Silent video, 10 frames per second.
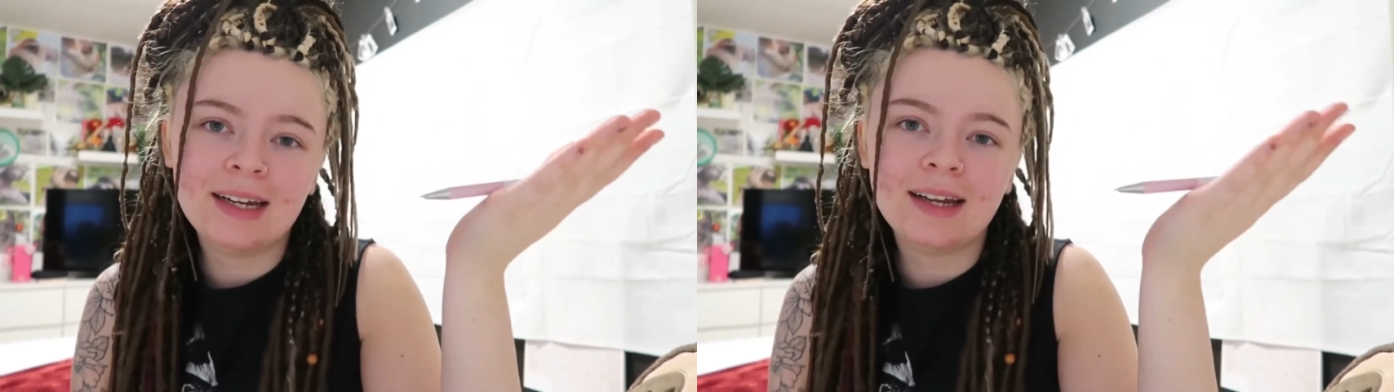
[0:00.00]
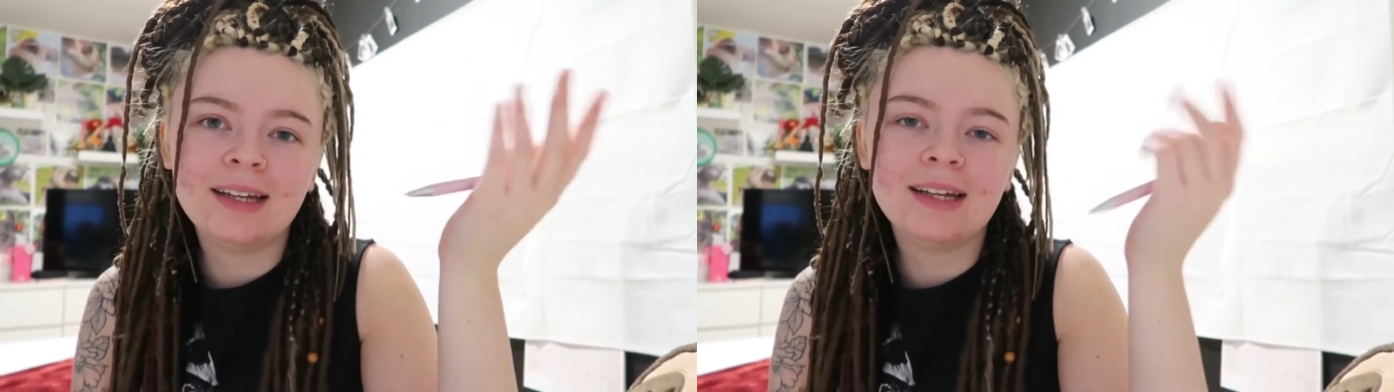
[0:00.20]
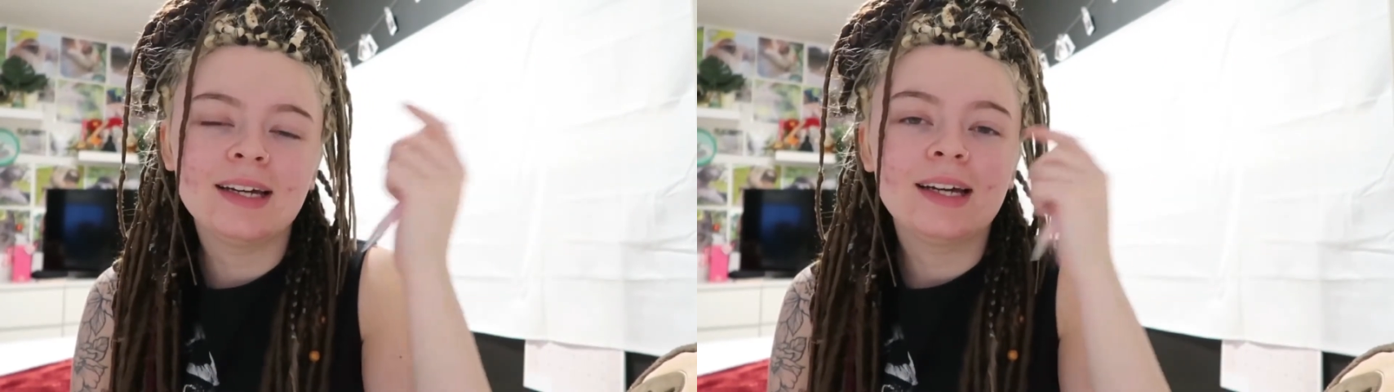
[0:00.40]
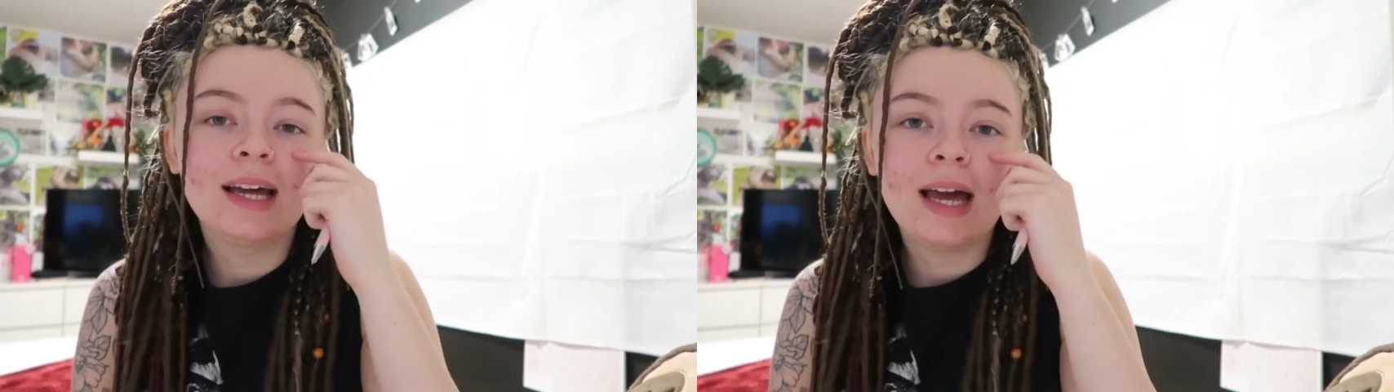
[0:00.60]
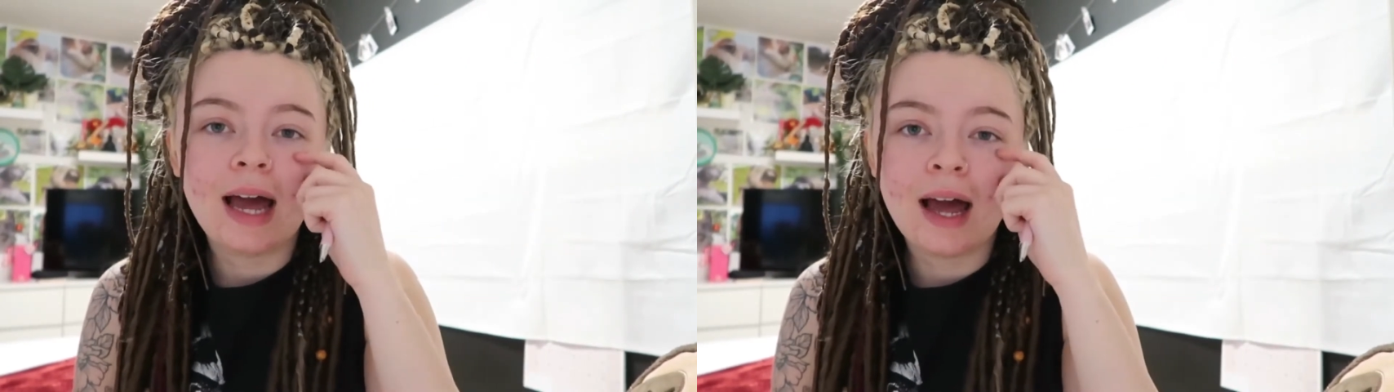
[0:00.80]
night,
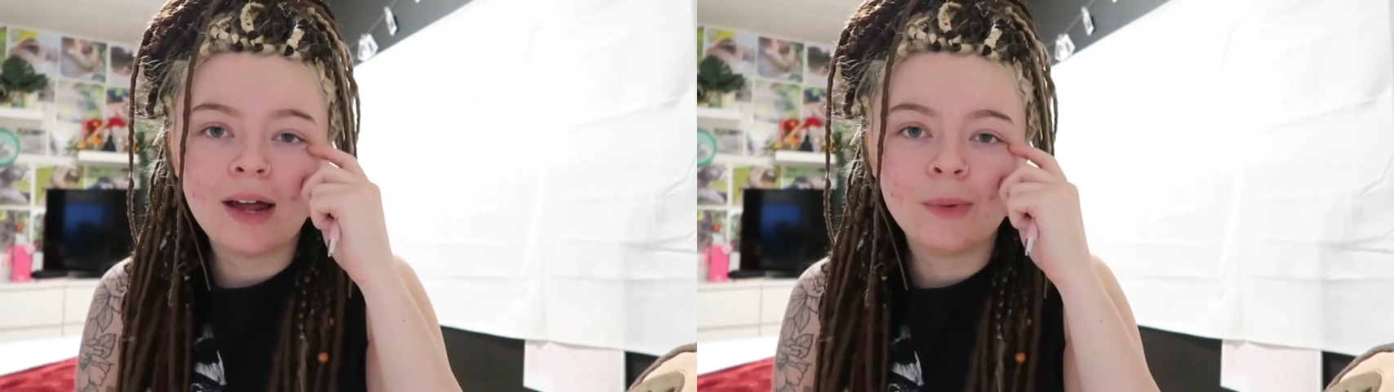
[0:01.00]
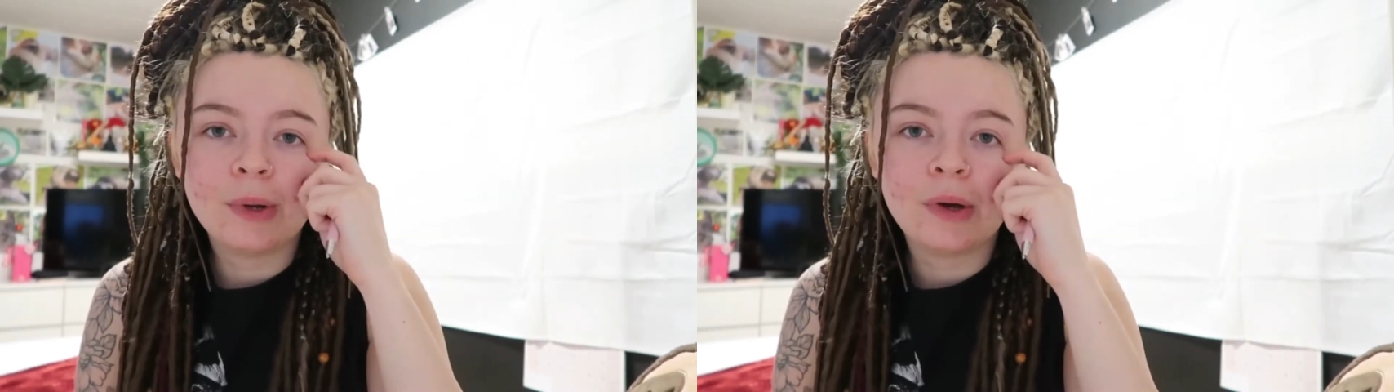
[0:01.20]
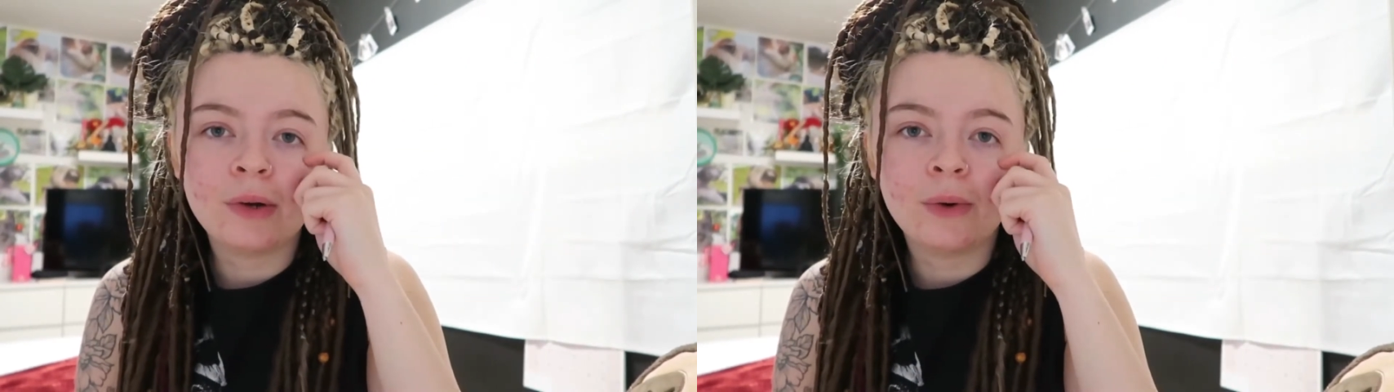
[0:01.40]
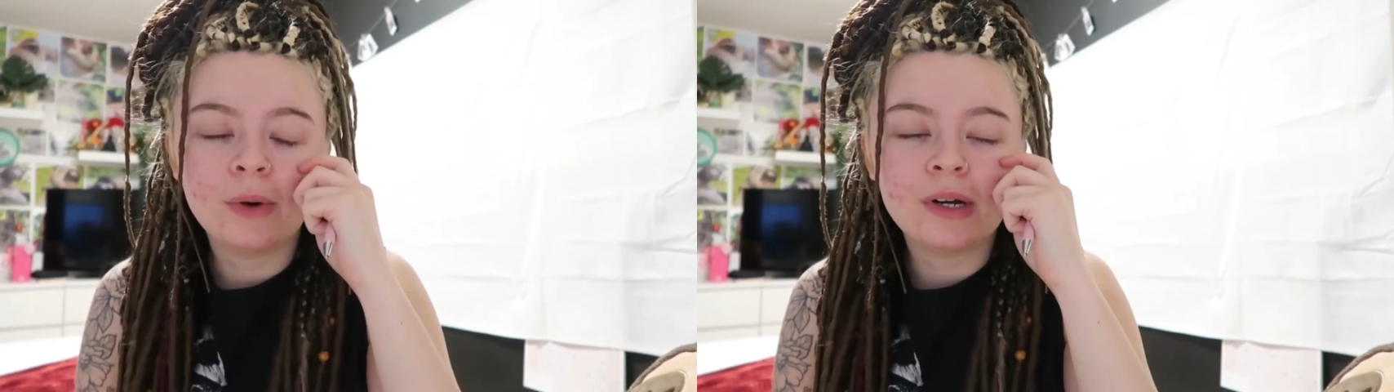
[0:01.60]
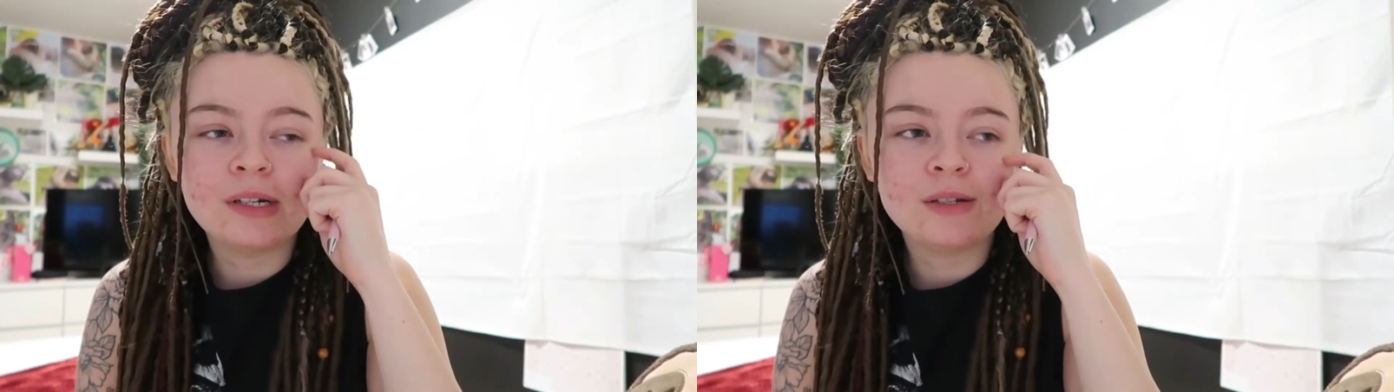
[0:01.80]
and we're gonna
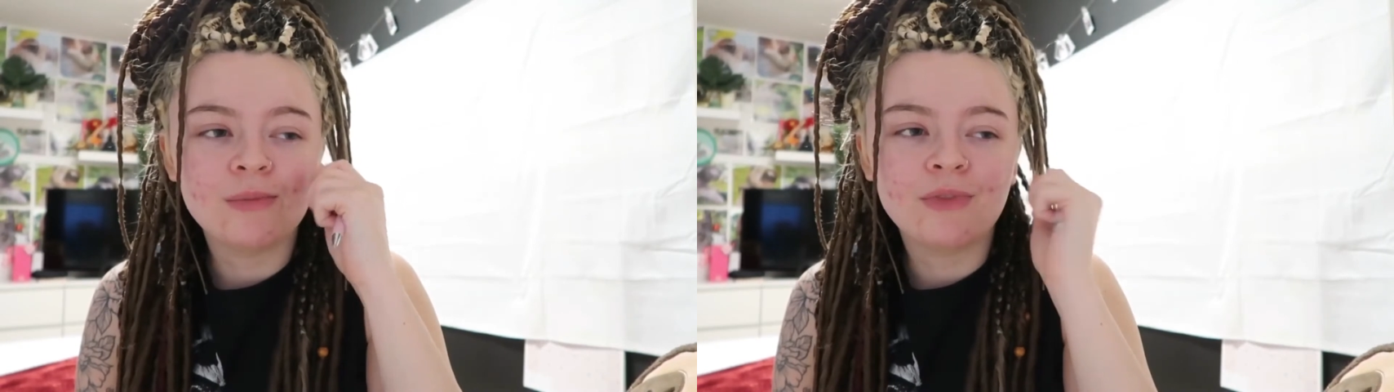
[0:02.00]
order some